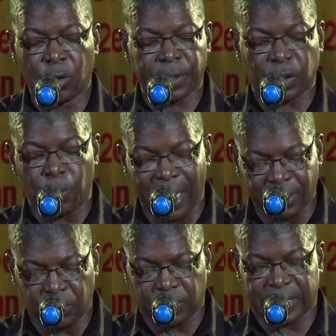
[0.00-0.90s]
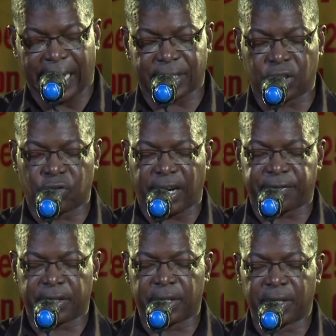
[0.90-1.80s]
who was a well-known taxi
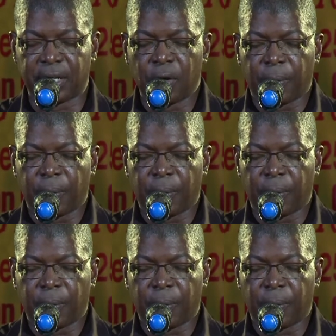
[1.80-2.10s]
driver,